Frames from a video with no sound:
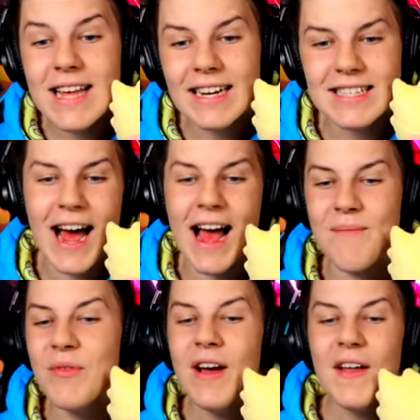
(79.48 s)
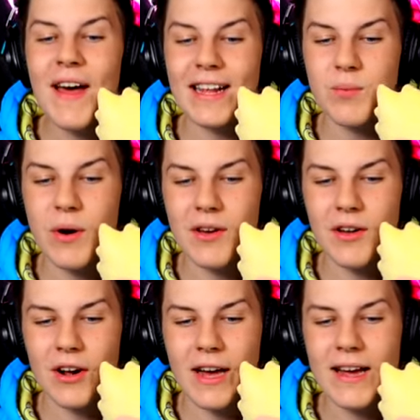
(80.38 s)
that time. That's pretty
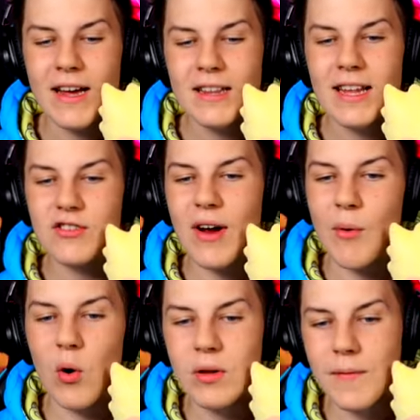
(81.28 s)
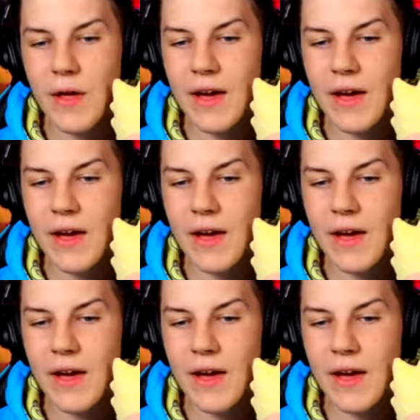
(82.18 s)
good. Okay, let's grab all of